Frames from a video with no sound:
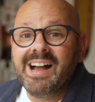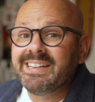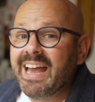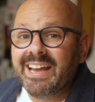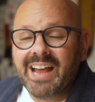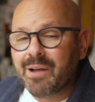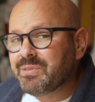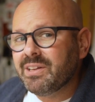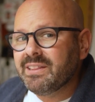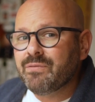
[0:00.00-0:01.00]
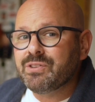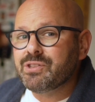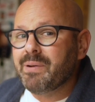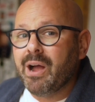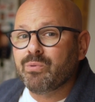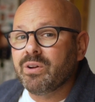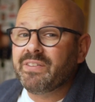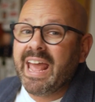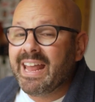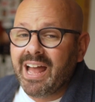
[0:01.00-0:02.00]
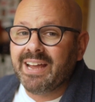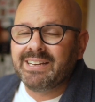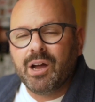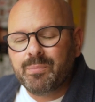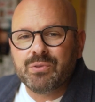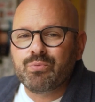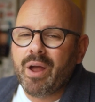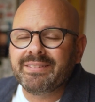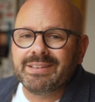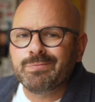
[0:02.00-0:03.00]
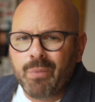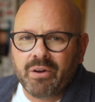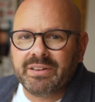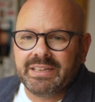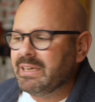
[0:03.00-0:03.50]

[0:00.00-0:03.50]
Again, I'm gonna leverage the power of AI to help me write this marketing